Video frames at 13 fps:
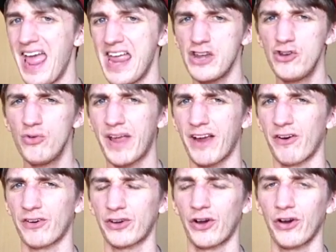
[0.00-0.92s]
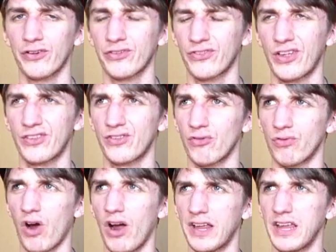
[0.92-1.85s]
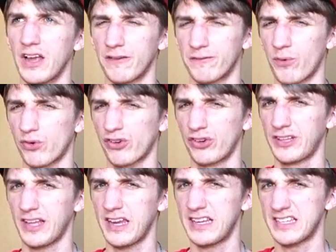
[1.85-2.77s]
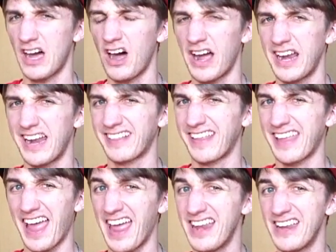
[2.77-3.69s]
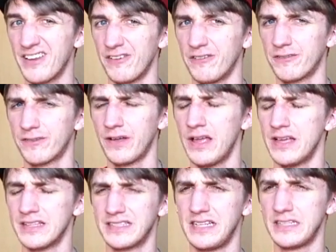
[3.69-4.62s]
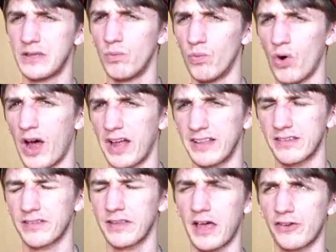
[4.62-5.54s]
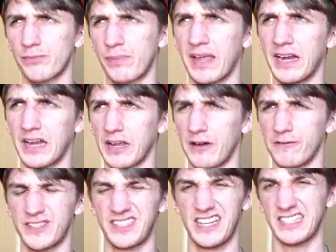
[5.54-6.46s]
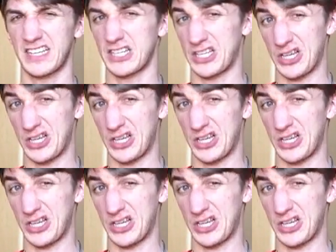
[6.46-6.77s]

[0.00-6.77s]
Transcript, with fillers: a new character since Ronnie unfortunately died at the end of season 1 slash beginning of season